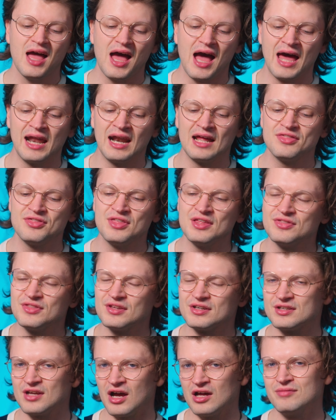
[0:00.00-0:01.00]
And I think
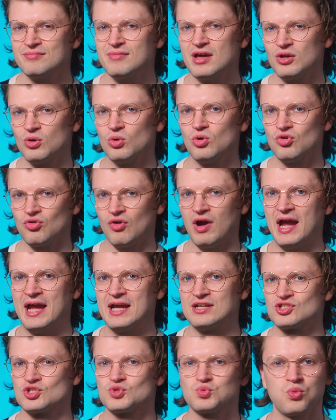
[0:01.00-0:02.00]
the gunmetal
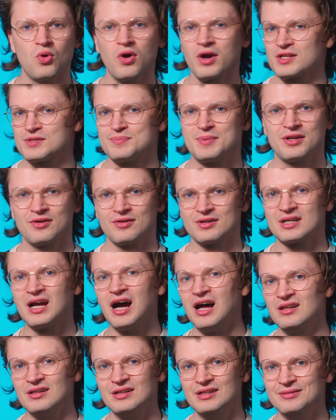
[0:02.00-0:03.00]
grey just works better in
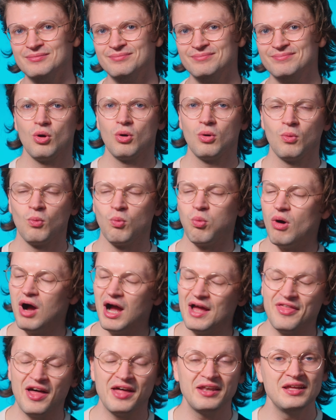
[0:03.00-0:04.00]
colour.
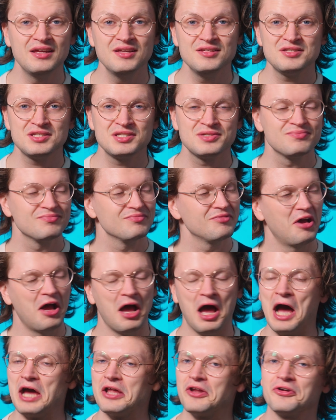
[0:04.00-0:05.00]
Why that is,
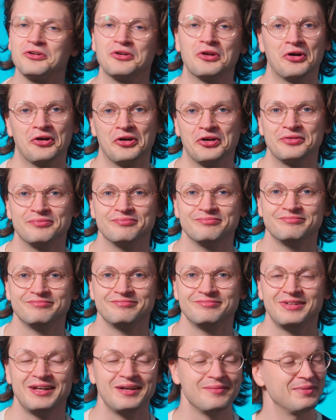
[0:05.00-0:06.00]
I don't know.
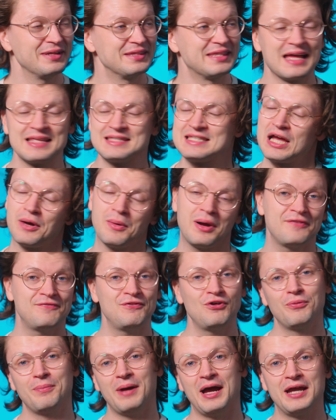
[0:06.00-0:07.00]
But that's how I
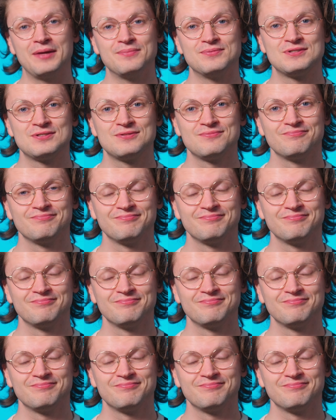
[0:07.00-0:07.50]
feel, babes.